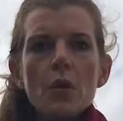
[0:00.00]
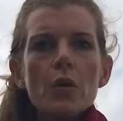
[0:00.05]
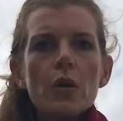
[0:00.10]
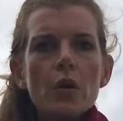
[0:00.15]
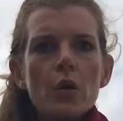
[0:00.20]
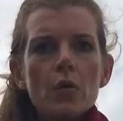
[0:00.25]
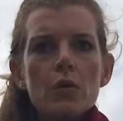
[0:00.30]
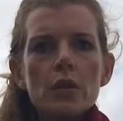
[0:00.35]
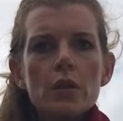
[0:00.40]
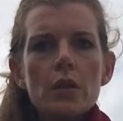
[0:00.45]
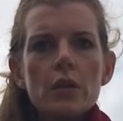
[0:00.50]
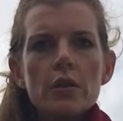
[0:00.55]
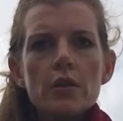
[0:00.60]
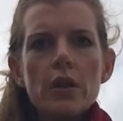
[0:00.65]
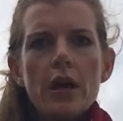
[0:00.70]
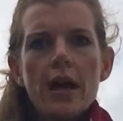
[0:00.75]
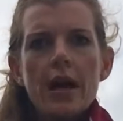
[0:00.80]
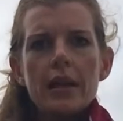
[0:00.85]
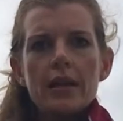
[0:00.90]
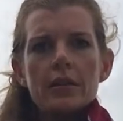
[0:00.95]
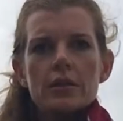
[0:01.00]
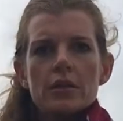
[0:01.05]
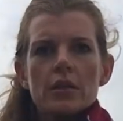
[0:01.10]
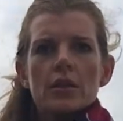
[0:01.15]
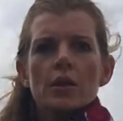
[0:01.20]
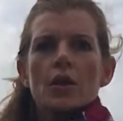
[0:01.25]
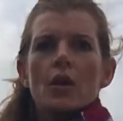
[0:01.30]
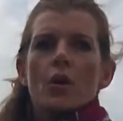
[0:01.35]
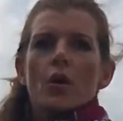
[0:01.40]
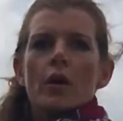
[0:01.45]
Or you hold it on your hand,
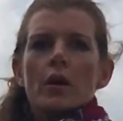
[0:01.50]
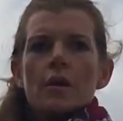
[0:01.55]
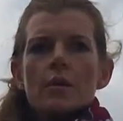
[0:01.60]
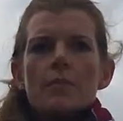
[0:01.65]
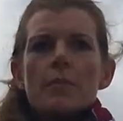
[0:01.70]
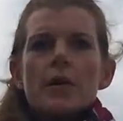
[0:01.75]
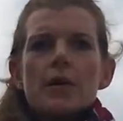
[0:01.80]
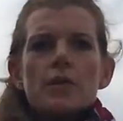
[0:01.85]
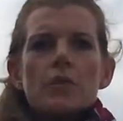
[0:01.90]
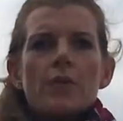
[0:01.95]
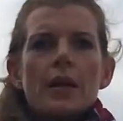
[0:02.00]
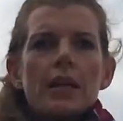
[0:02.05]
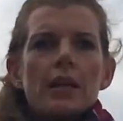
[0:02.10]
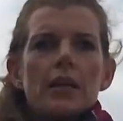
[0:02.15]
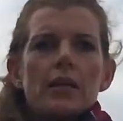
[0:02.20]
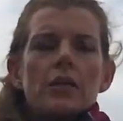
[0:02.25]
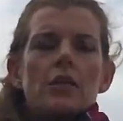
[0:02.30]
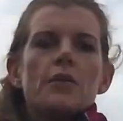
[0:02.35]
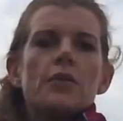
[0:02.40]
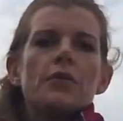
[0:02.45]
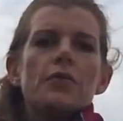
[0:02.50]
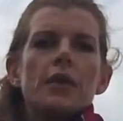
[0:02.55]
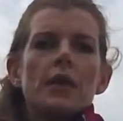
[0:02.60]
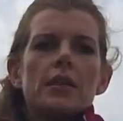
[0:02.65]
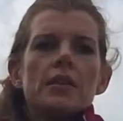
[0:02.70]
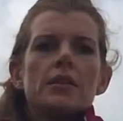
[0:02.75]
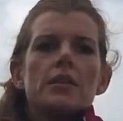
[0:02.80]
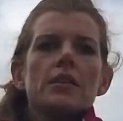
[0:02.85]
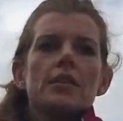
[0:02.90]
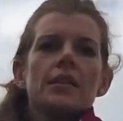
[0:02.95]
or you can put it directly on your
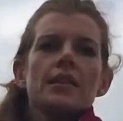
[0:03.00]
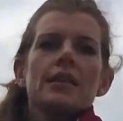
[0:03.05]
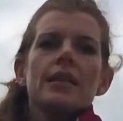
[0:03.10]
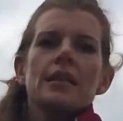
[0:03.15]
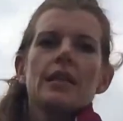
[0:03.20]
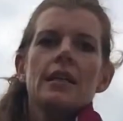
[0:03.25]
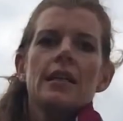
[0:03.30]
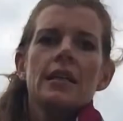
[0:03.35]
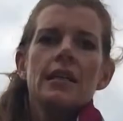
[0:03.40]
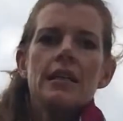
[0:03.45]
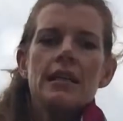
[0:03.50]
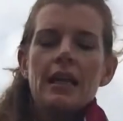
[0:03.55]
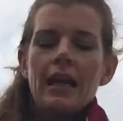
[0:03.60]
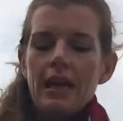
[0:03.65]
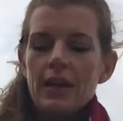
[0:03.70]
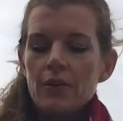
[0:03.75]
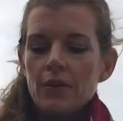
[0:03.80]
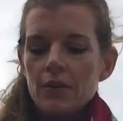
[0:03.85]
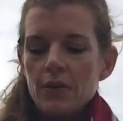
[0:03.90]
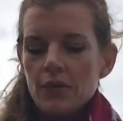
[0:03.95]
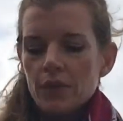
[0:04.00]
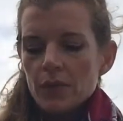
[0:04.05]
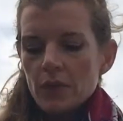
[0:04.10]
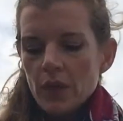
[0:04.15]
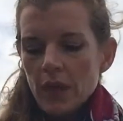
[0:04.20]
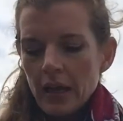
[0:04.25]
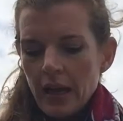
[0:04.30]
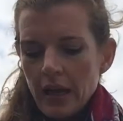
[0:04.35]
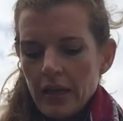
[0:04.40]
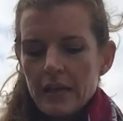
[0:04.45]
foot. Now,
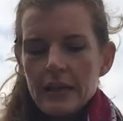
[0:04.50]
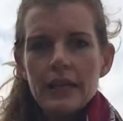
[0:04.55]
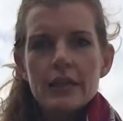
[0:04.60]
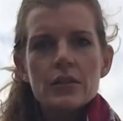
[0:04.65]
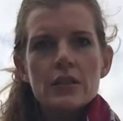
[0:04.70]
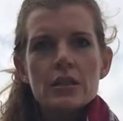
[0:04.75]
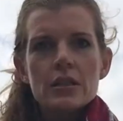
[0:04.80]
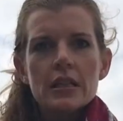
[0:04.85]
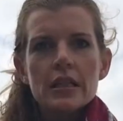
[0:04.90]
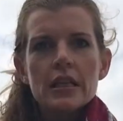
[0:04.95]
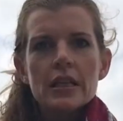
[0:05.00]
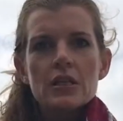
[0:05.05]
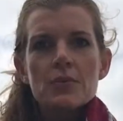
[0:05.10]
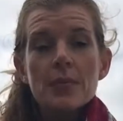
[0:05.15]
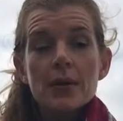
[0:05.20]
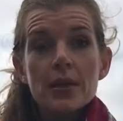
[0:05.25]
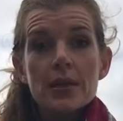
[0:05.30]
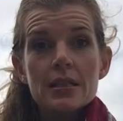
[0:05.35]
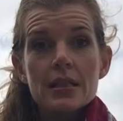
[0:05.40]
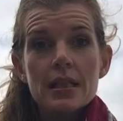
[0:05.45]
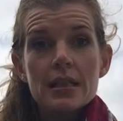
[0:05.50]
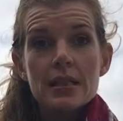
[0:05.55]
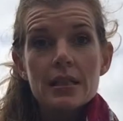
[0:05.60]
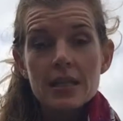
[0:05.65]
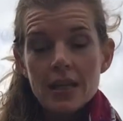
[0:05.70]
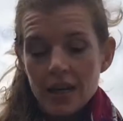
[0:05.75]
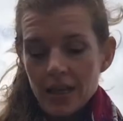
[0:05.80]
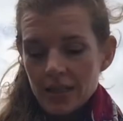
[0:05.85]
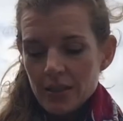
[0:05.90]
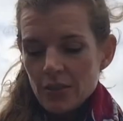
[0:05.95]
I had an interesting experience last
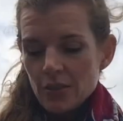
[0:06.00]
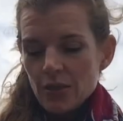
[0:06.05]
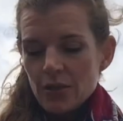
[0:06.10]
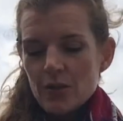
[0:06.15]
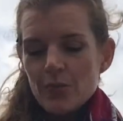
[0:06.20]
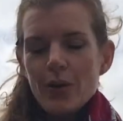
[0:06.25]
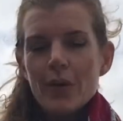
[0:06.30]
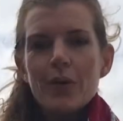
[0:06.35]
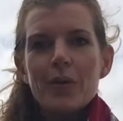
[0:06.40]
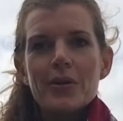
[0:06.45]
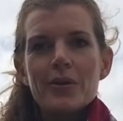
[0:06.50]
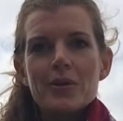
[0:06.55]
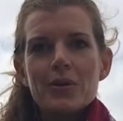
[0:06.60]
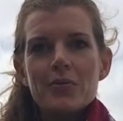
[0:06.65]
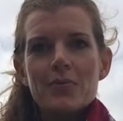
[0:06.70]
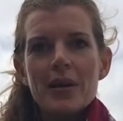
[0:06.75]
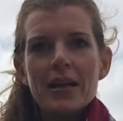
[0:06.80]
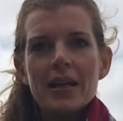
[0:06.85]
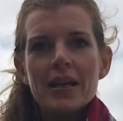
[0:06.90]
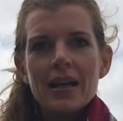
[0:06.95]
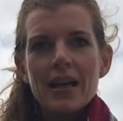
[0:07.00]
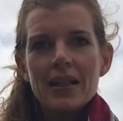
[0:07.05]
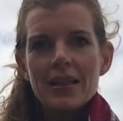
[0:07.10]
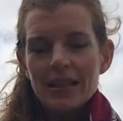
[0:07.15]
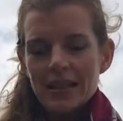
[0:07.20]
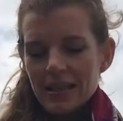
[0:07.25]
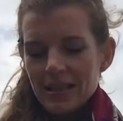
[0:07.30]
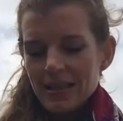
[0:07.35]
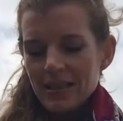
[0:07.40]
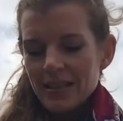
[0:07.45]
night, so that's why I wanted to make a
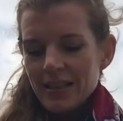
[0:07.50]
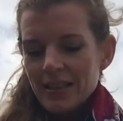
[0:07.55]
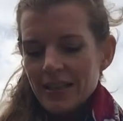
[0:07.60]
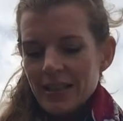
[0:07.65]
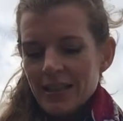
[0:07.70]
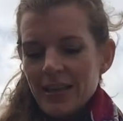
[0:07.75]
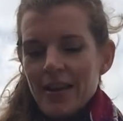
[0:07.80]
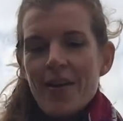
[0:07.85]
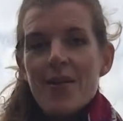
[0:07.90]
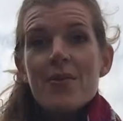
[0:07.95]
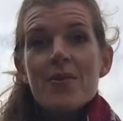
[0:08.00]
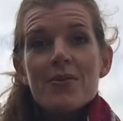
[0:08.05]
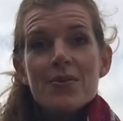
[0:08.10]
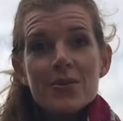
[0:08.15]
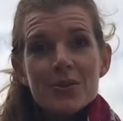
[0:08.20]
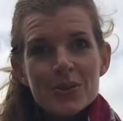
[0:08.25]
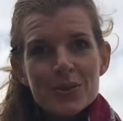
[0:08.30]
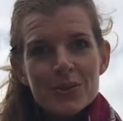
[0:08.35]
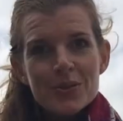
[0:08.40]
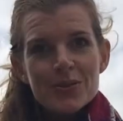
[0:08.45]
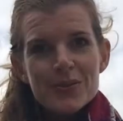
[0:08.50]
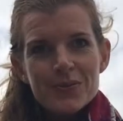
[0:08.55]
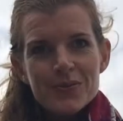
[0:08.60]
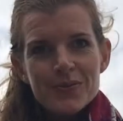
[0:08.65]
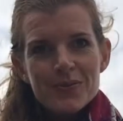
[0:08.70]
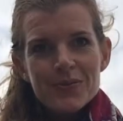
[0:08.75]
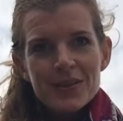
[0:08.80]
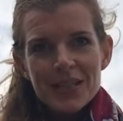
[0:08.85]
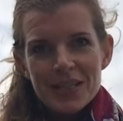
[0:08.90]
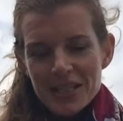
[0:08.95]
little
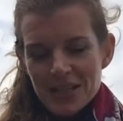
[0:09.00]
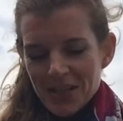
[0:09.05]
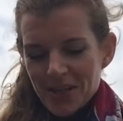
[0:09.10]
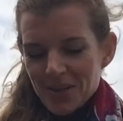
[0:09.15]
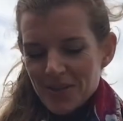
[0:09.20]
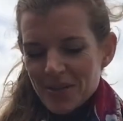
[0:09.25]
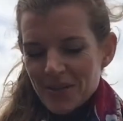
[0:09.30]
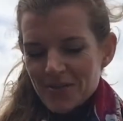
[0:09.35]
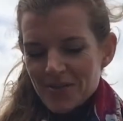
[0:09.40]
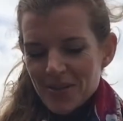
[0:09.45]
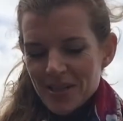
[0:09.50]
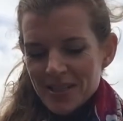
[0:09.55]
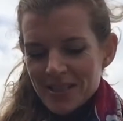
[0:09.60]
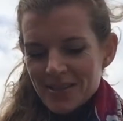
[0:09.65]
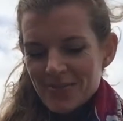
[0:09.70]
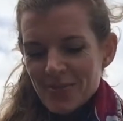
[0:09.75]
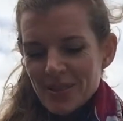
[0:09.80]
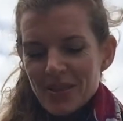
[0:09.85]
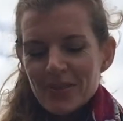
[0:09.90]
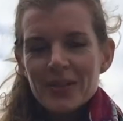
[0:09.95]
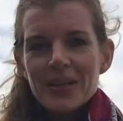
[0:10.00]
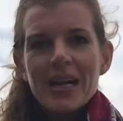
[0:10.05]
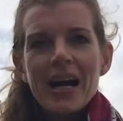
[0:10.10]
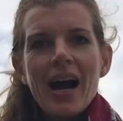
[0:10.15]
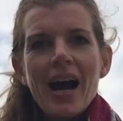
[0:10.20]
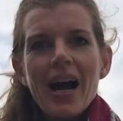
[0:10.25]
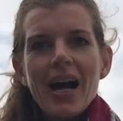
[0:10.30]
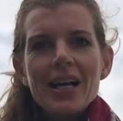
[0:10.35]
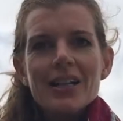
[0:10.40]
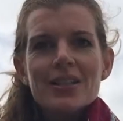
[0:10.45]
video on what's been going
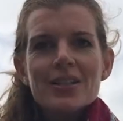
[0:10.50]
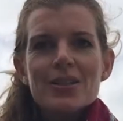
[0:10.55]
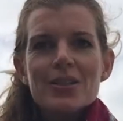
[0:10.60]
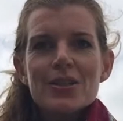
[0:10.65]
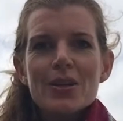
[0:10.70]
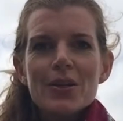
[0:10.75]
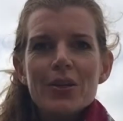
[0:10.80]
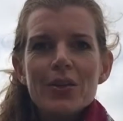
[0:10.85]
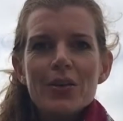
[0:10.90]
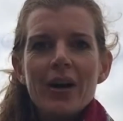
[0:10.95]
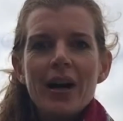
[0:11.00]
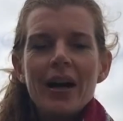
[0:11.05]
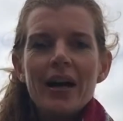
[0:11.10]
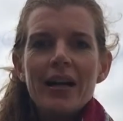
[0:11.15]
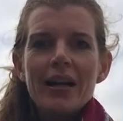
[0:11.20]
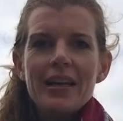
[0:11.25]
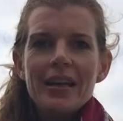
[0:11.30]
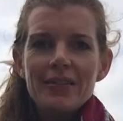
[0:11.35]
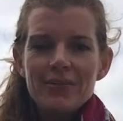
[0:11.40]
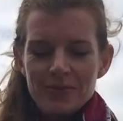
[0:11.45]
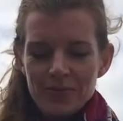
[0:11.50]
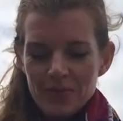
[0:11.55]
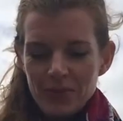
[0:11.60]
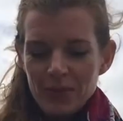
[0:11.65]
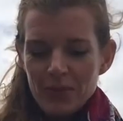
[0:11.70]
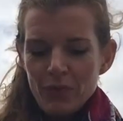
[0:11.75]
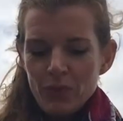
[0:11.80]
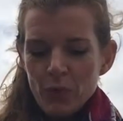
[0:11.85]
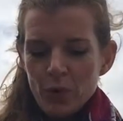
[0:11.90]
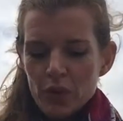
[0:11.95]
on. So I have
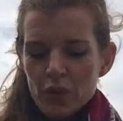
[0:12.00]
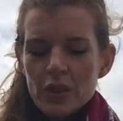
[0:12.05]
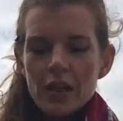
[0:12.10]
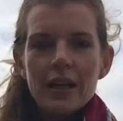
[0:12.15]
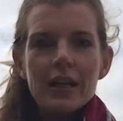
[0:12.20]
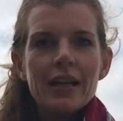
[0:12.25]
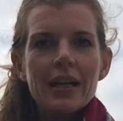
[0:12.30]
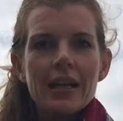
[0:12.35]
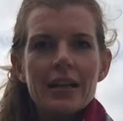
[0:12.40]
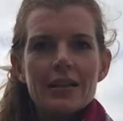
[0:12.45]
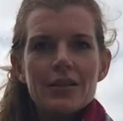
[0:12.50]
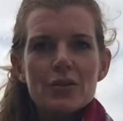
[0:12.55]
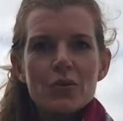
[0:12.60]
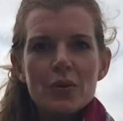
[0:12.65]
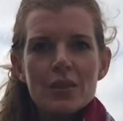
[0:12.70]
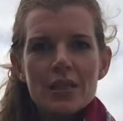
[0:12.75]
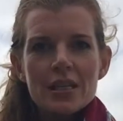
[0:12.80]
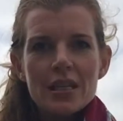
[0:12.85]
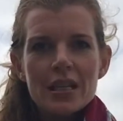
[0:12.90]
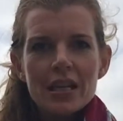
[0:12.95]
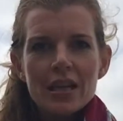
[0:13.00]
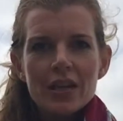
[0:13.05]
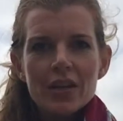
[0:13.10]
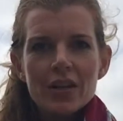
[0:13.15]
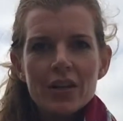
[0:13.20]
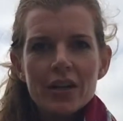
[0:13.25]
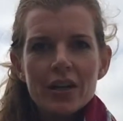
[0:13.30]
been fortunate. I cleanse twice a year.